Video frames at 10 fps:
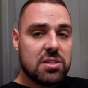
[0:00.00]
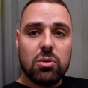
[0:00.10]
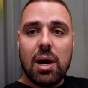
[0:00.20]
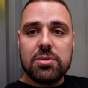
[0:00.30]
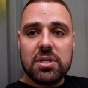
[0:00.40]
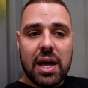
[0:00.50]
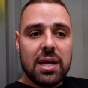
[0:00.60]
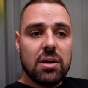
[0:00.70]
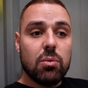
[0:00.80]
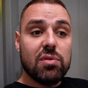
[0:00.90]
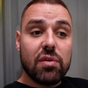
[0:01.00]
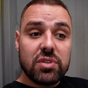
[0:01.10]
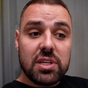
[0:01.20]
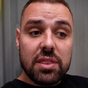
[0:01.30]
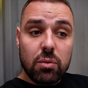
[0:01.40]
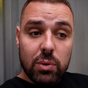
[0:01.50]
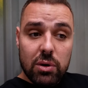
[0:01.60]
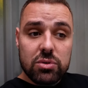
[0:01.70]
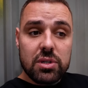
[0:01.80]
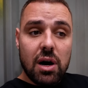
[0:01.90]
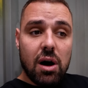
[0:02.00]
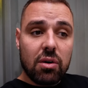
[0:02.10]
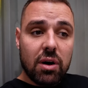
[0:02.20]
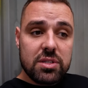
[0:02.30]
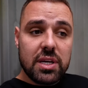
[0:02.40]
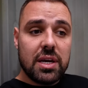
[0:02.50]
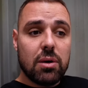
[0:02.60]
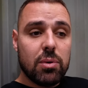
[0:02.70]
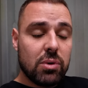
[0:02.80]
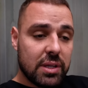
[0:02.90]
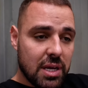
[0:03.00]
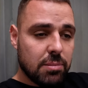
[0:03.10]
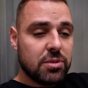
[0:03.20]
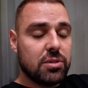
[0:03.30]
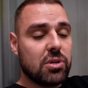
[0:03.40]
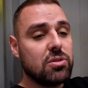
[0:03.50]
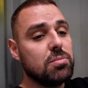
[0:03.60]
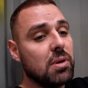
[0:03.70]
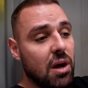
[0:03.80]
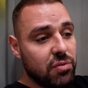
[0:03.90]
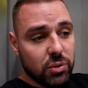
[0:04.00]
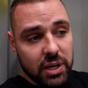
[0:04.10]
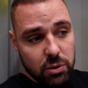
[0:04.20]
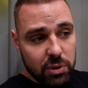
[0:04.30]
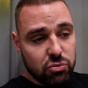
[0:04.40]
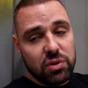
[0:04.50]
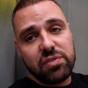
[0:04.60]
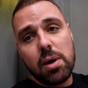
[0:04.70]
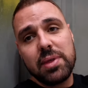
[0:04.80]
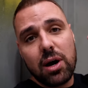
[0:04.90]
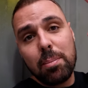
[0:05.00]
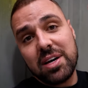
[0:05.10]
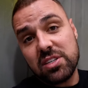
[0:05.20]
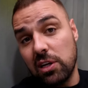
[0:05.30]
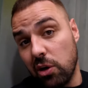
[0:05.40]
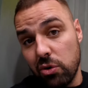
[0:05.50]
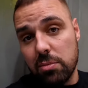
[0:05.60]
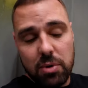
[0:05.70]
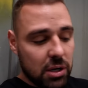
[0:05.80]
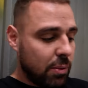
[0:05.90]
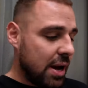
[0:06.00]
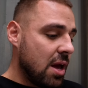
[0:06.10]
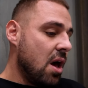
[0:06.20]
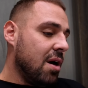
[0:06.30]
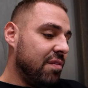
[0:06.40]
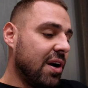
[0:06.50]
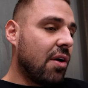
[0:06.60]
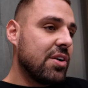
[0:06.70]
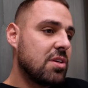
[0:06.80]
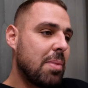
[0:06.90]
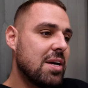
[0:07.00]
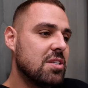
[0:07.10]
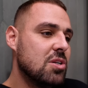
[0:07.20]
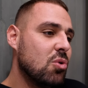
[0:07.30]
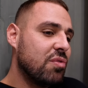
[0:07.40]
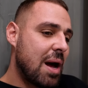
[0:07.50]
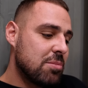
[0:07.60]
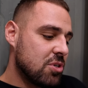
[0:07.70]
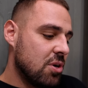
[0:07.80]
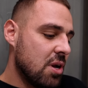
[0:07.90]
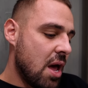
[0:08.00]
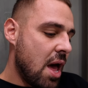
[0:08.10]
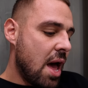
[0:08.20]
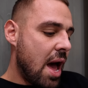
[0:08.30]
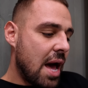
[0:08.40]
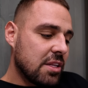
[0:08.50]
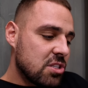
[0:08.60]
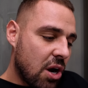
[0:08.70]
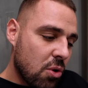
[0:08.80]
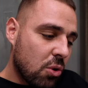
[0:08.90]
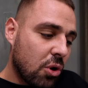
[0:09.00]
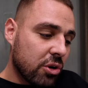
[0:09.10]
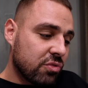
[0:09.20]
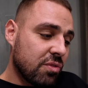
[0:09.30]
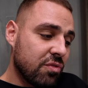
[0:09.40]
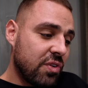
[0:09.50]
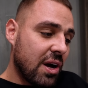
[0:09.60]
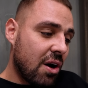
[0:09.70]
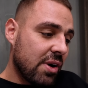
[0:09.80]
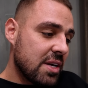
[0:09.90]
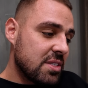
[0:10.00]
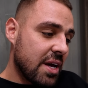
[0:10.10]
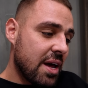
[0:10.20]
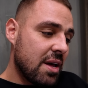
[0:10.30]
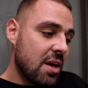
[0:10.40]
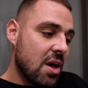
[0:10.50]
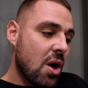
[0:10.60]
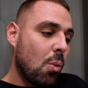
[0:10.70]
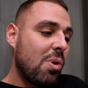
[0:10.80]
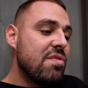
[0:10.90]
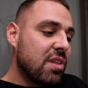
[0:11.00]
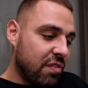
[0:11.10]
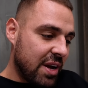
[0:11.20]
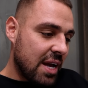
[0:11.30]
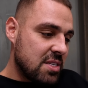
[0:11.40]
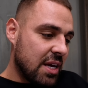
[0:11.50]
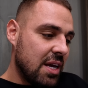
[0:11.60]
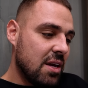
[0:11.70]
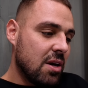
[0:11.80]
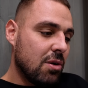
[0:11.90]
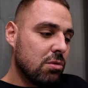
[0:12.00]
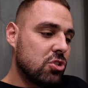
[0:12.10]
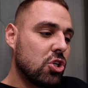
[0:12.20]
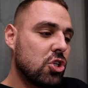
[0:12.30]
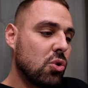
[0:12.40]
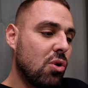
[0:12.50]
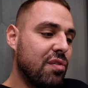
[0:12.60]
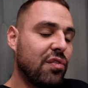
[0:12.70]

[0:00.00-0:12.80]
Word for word: it's all up to date. We've obviously done the wheels at R R T. I will link them in the description below if you want to get your wheels refurbed. They are based in Luton, by the way. V R S are based in Northampton. And the total cost from V R S, yeah, with the V A T, was just short of